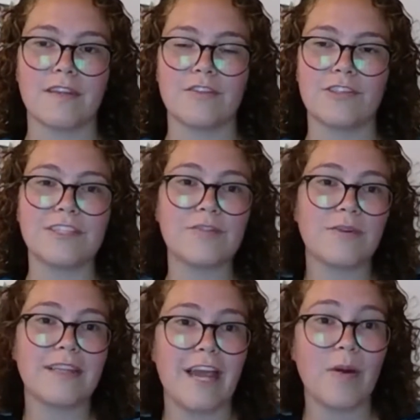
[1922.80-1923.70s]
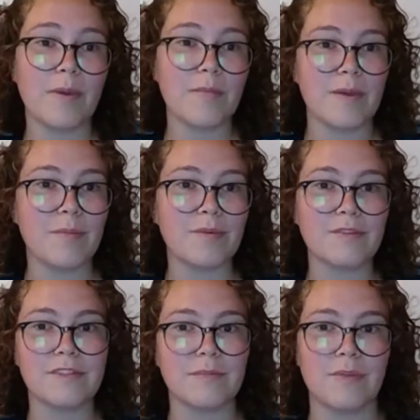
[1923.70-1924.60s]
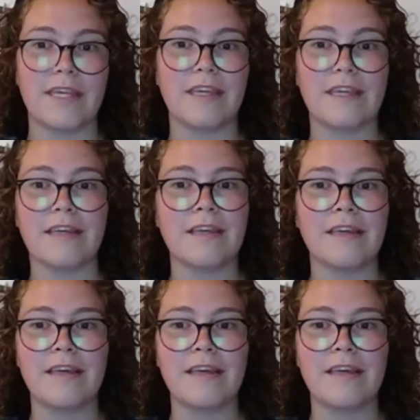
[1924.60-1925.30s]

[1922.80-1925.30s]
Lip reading: So just really helping people to be